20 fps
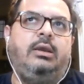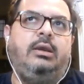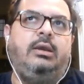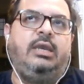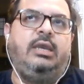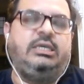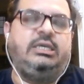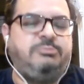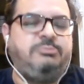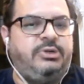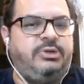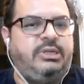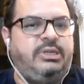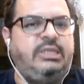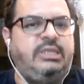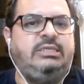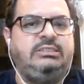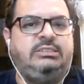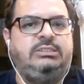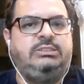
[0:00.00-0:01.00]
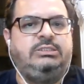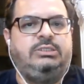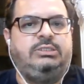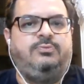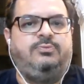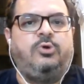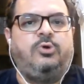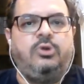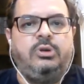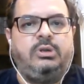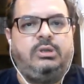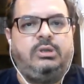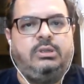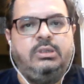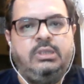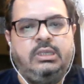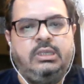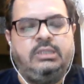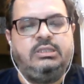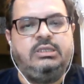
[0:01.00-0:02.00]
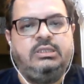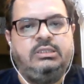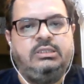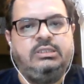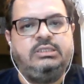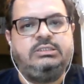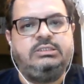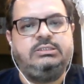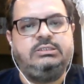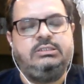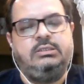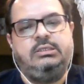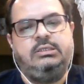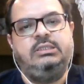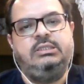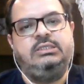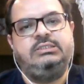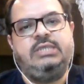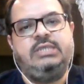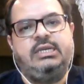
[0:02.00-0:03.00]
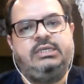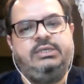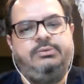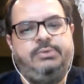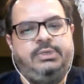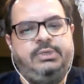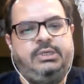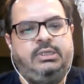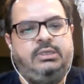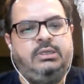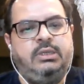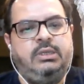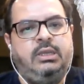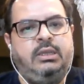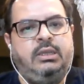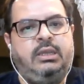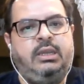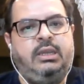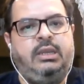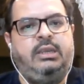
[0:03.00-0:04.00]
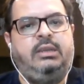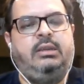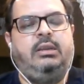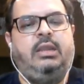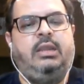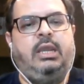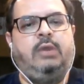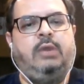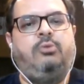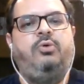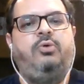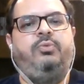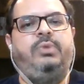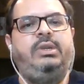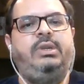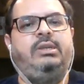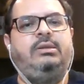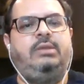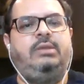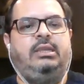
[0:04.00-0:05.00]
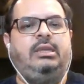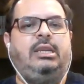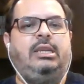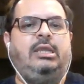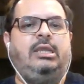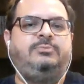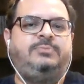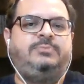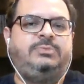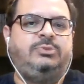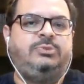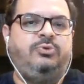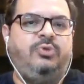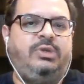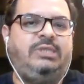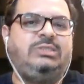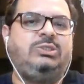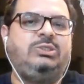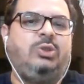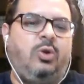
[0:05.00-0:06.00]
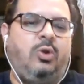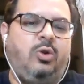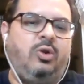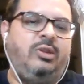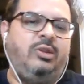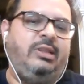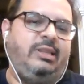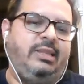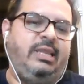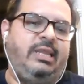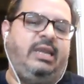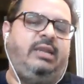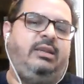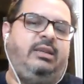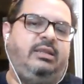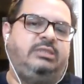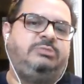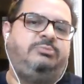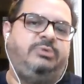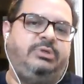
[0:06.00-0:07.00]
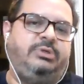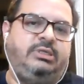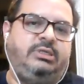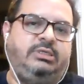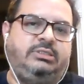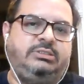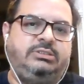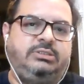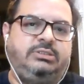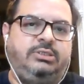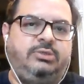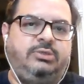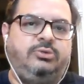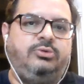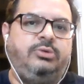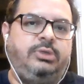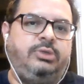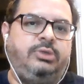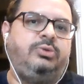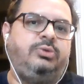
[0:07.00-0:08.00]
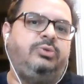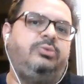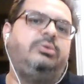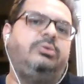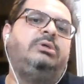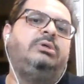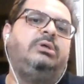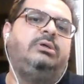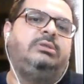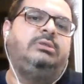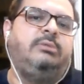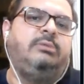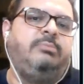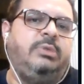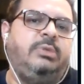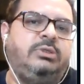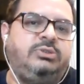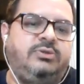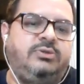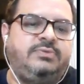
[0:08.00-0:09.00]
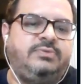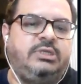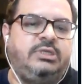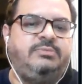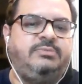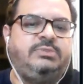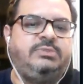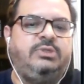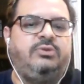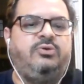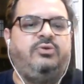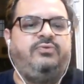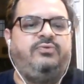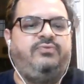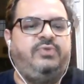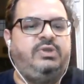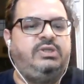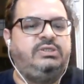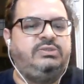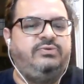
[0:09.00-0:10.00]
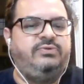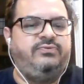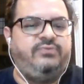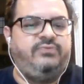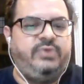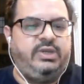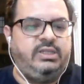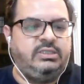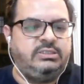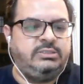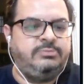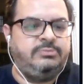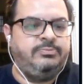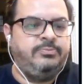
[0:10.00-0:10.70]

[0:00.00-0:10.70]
expertise is involved in this activity, and aquavit encapsulates all that expertise into a bunch of scripts and configuration files.